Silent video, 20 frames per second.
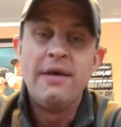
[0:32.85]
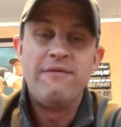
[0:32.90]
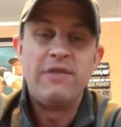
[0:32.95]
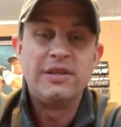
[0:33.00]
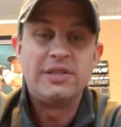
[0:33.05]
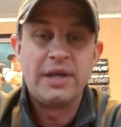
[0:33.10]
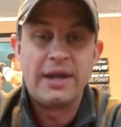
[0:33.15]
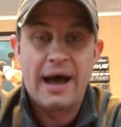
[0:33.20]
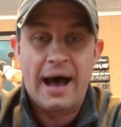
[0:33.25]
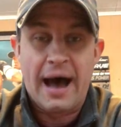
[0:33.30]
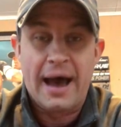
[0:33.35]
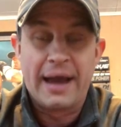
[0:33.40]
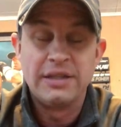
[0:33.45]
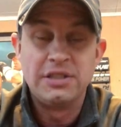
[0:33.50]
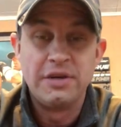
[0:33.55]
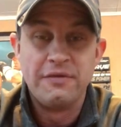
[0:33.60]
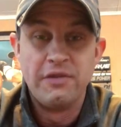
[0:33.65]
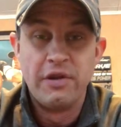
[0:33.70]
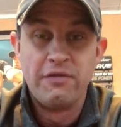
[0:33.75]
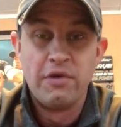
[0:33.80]
Visit
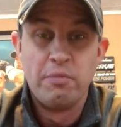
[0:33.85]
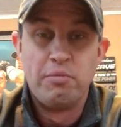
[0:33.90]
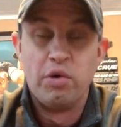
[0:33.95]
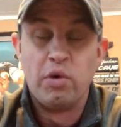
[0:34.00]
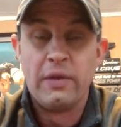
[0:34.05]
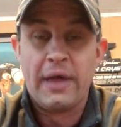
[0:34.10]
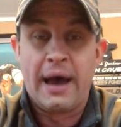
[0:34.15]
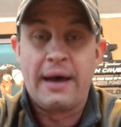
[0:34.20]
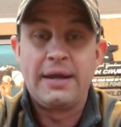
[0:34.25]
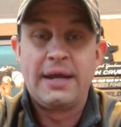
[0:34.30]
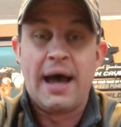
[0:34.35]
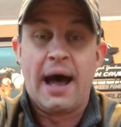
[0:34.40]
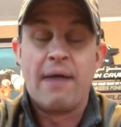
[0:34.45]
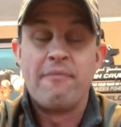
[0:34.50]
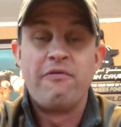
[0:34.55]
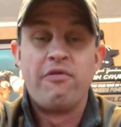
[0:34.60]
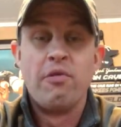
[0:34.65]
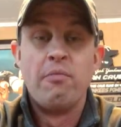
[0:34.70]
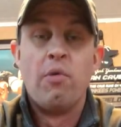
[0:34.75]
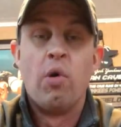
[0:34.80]

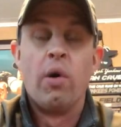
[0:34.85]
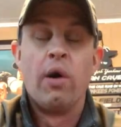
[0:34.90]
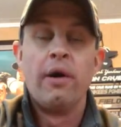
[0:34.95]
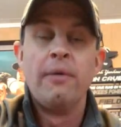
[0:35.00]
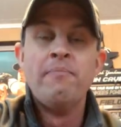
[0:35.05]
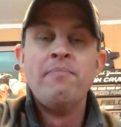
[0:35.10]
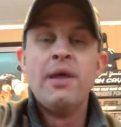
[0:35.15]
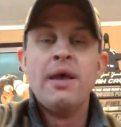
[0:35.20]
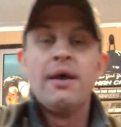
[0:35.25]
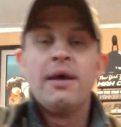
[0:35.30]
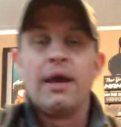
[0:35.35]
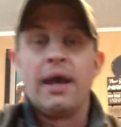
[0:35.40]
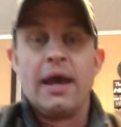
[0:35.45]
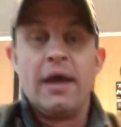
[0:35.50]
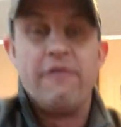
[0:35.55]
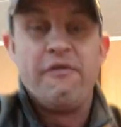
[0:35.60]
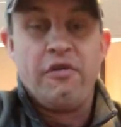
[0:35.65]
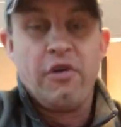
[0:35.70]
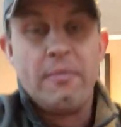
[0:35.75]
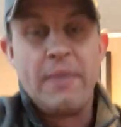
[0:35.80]
heidsofliverpool.com for more
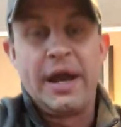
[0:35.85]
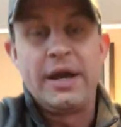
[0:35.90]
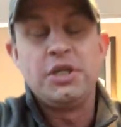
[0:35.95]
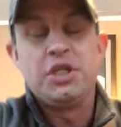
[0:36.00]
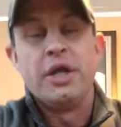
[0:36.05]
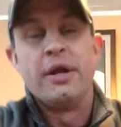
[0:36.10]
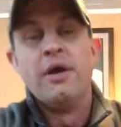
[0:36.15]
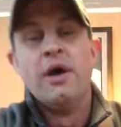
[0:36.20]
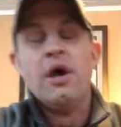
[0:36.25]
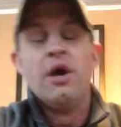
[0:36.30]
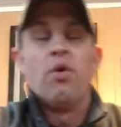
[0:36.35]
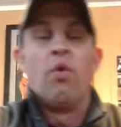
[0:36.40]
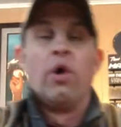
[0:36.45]
information.